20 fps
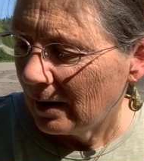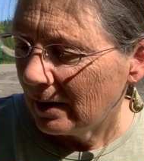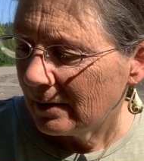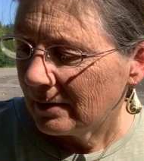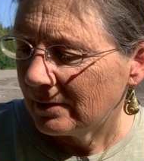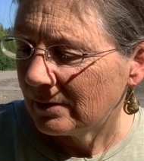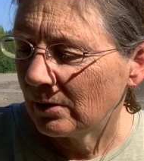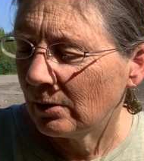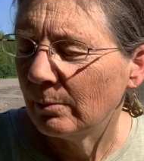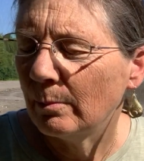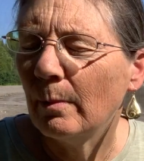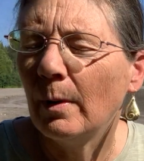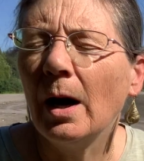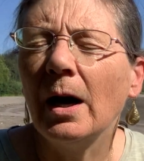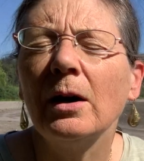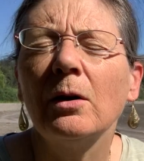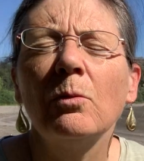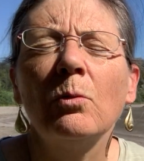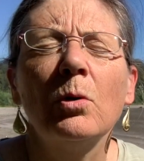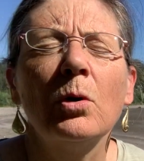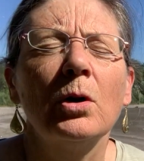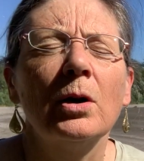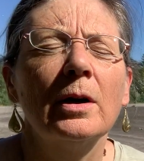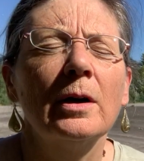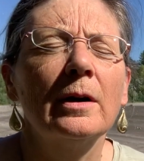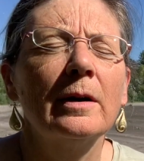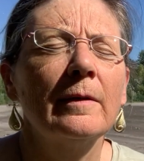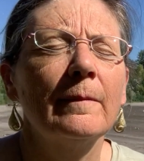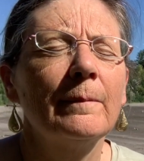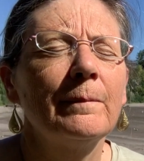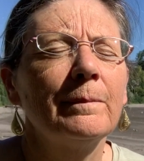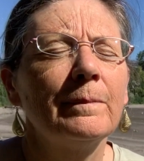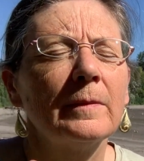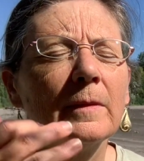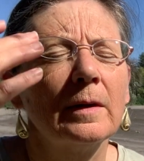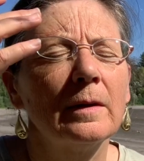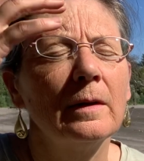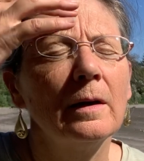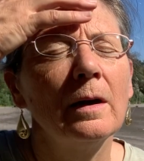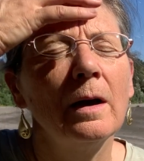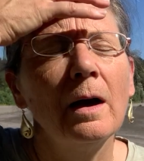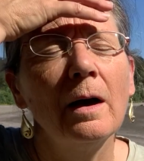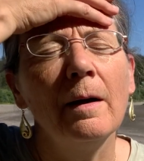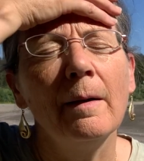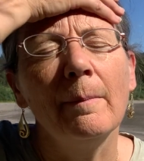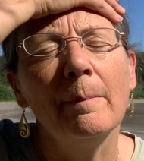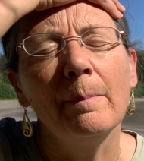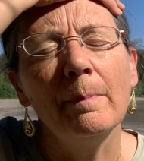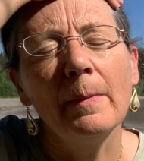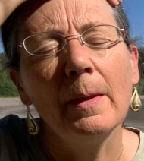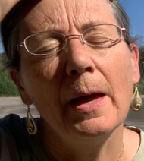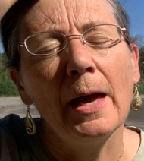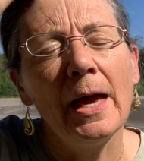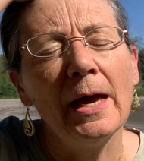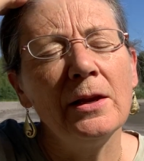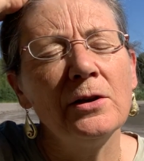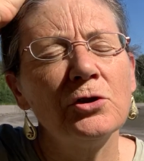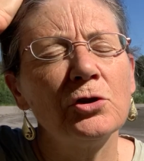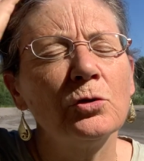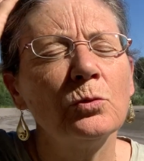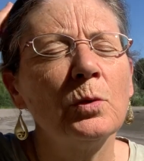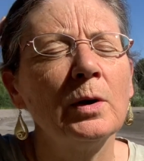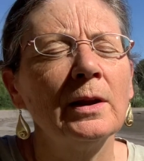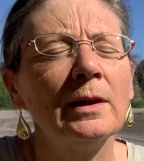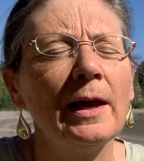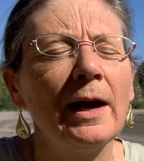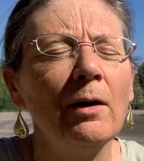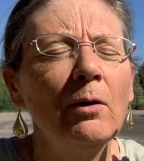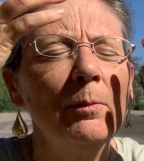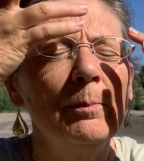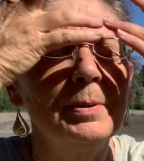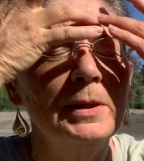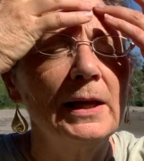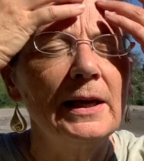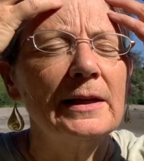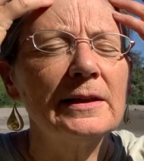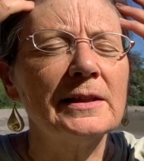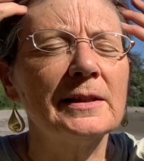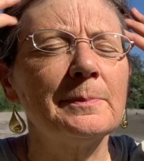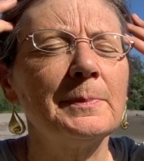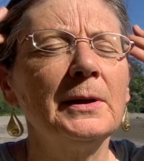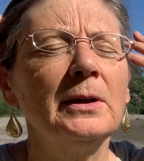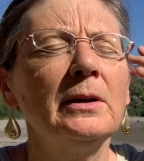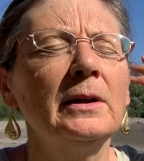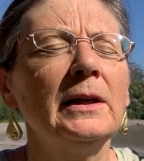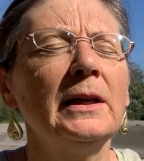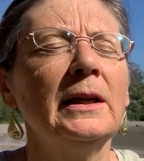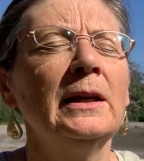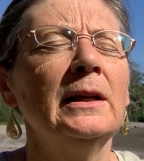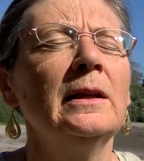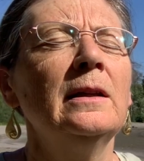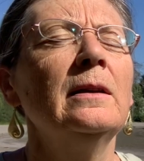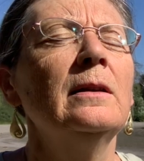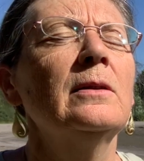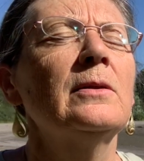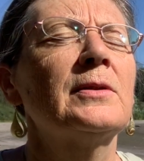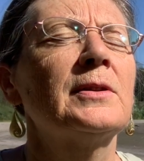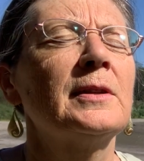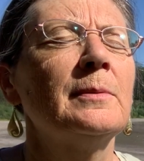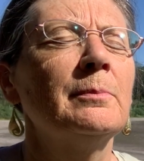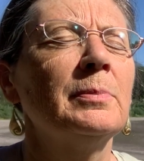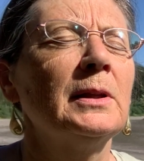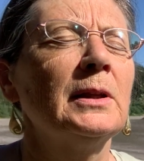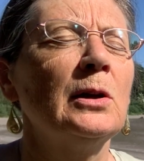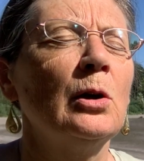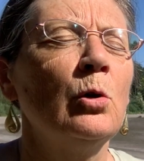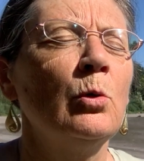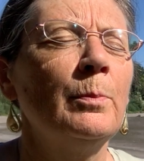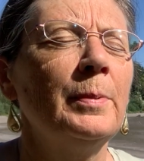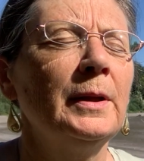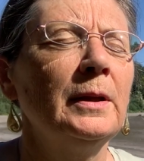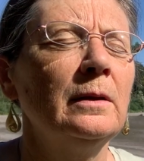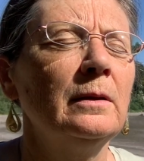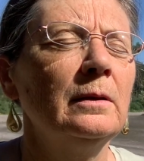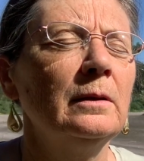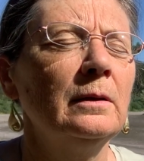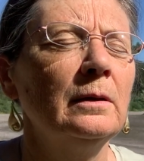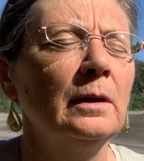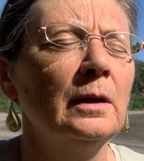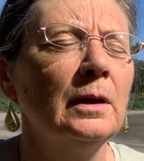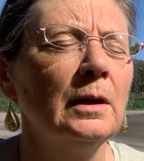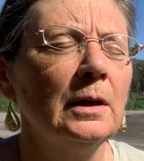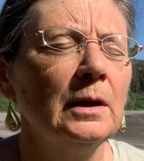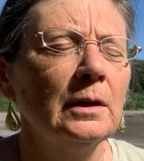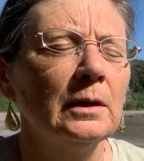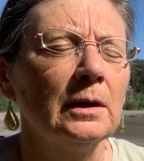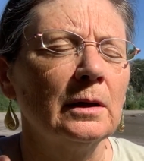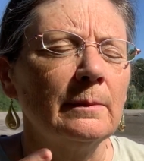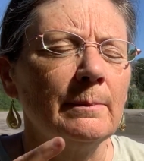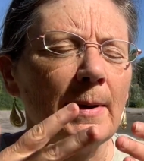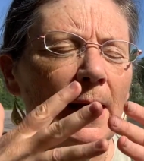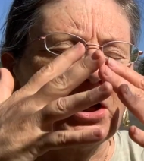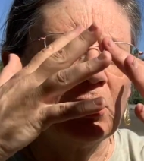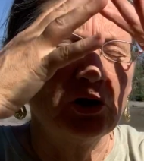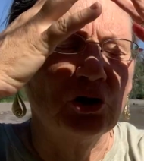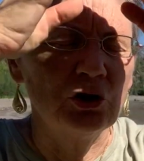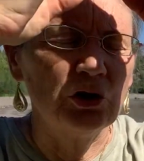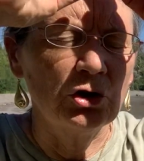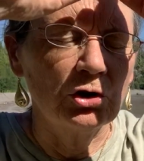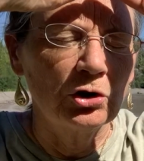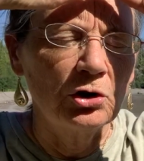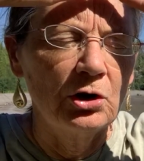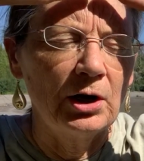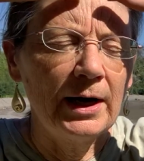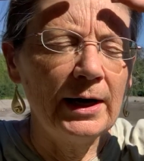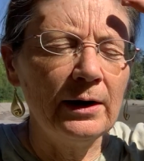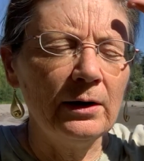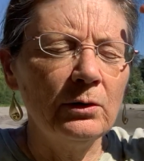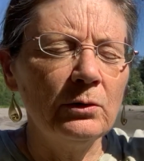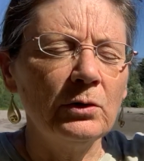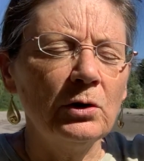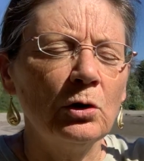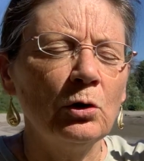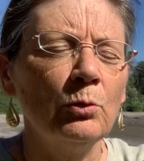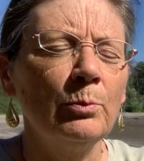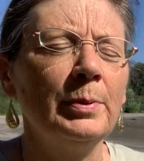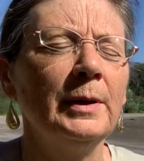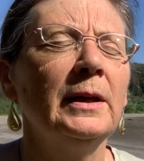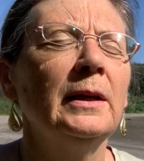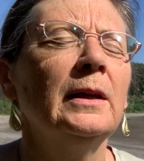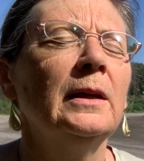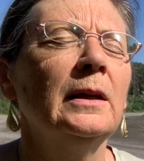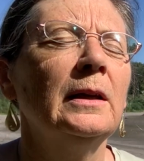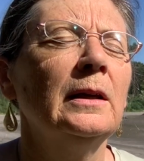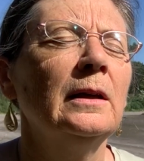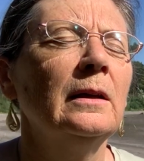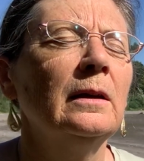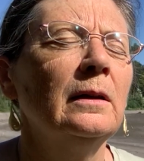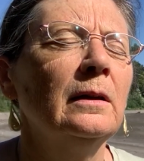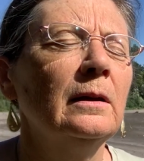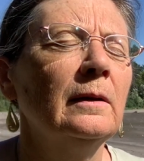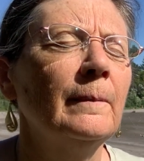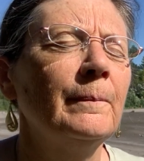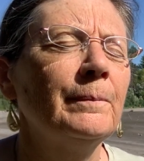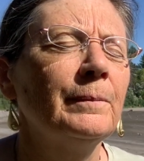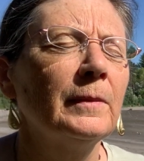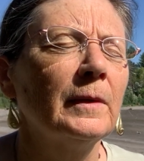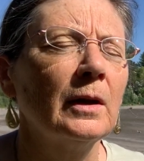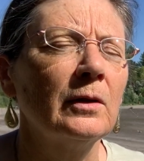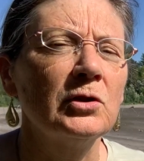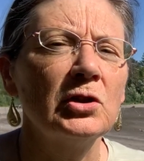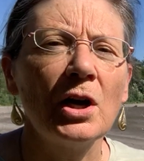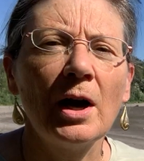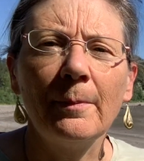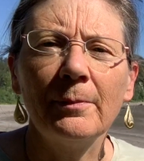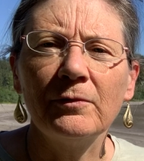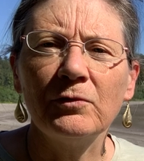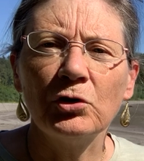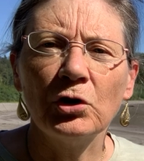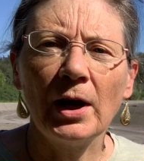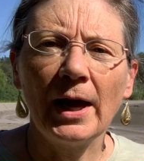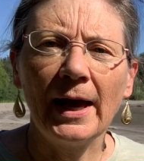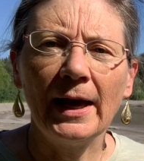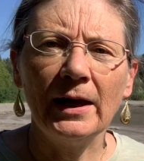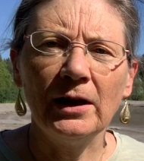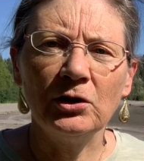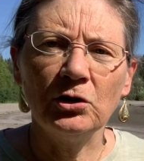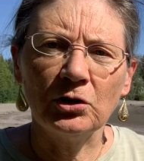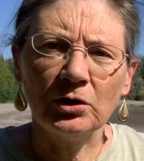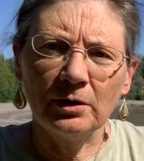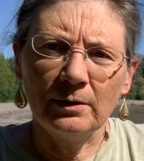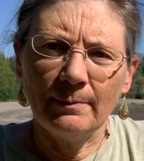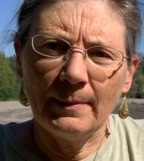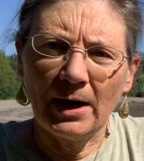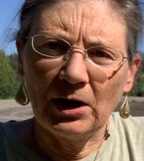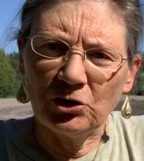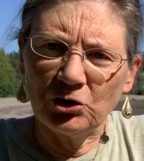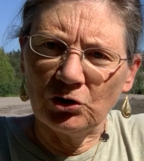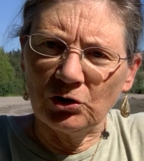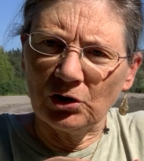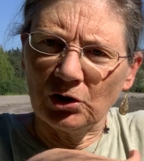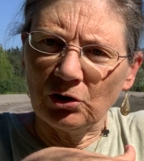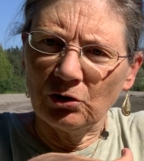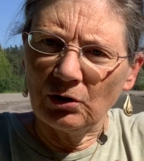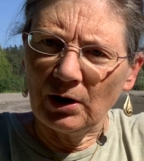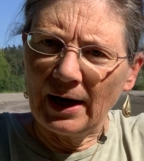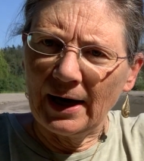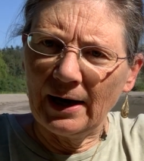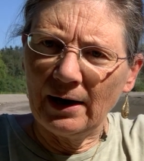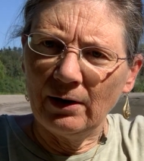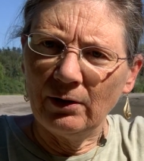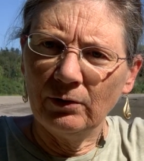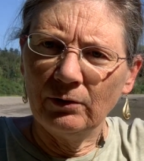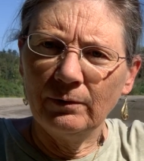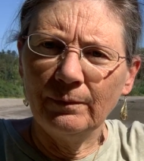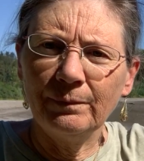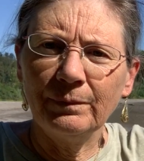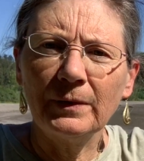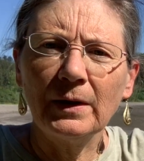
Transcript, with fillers: So mugwort, um, and to allow plant spirit in, you simply open. You can imagine your crown opening, top of your head, you can imagine the crown